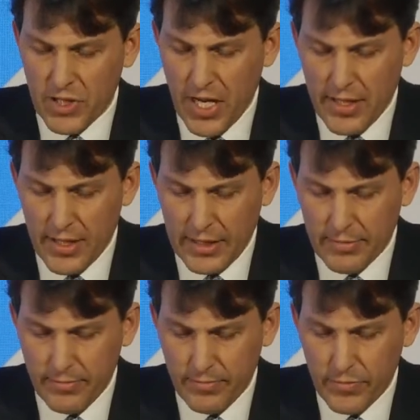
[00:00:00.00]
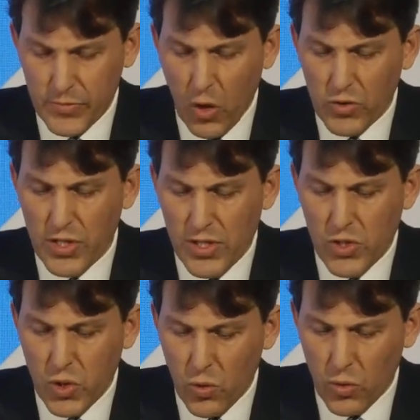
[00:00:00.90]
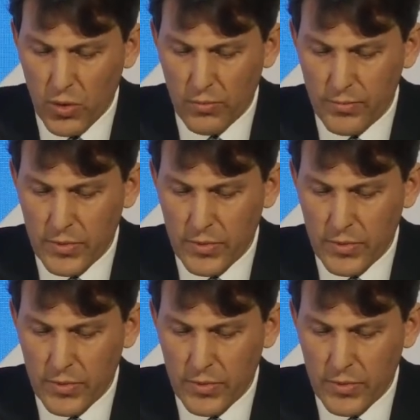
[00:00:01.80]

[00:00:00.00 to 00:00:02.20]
agenda. Not just talk,